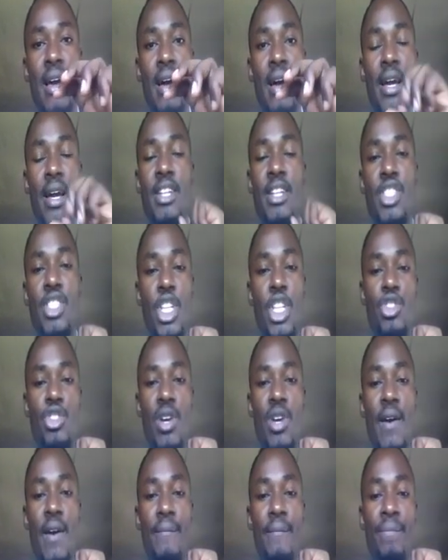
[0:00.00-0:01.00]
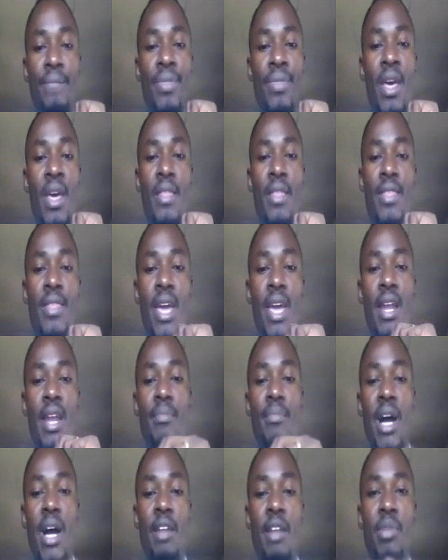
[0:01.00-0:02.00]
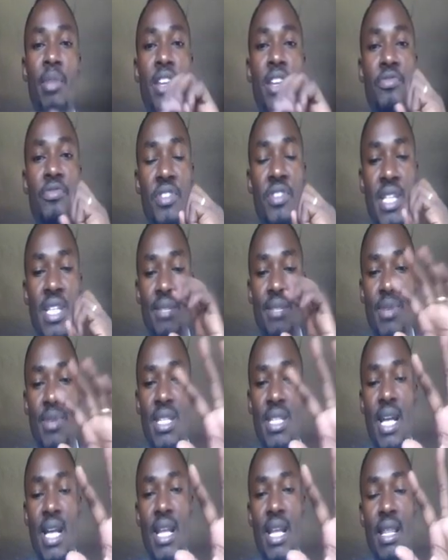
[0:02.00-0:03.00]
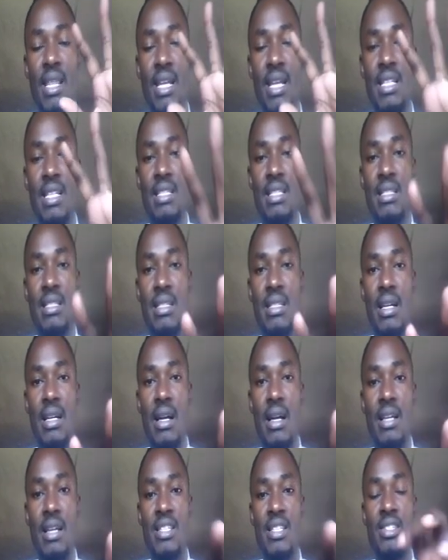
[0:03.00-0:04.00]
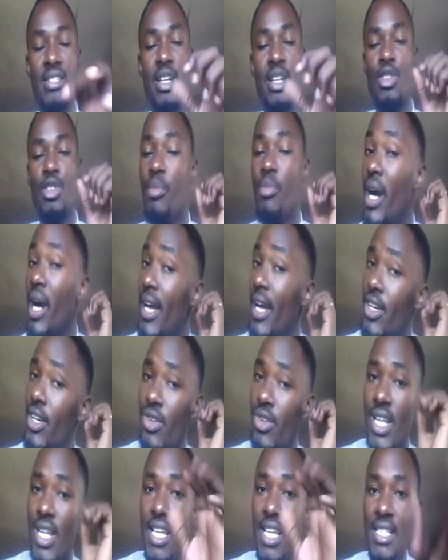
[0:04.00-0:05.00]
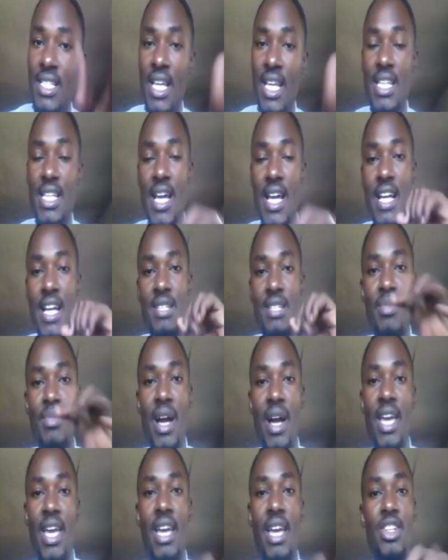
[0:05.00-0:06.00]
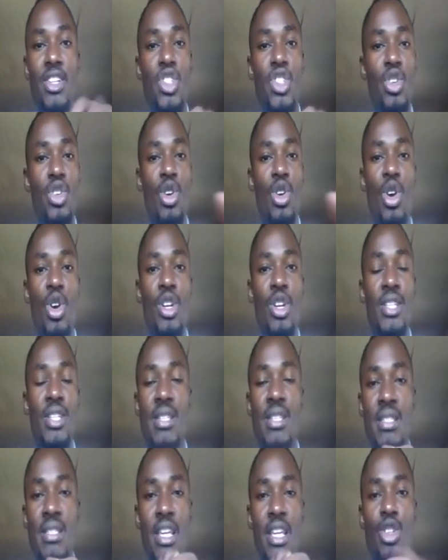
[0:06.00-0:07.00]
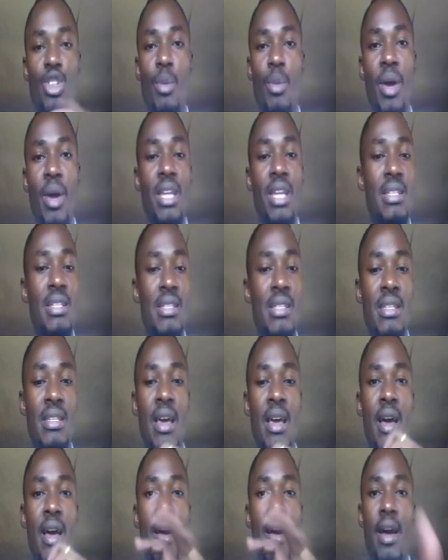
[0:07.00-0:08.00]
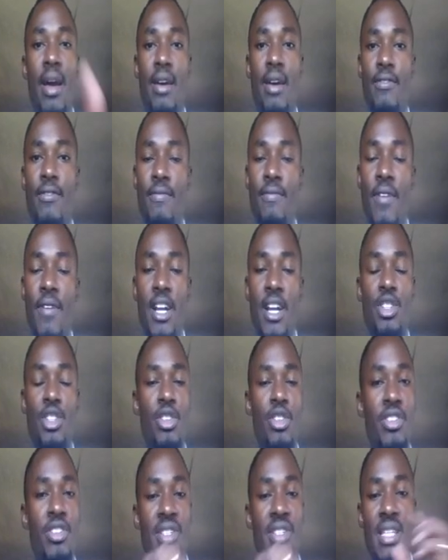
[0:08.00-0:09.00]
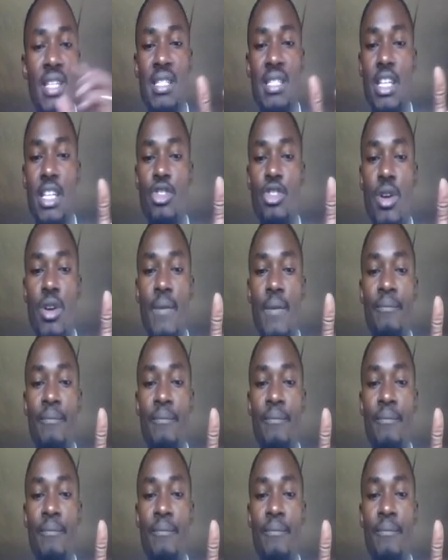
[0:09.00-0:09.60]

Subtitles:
etc. Then man-made features, basically that is as a result of man, trading centers, markets, roads, settlements, factories, etc.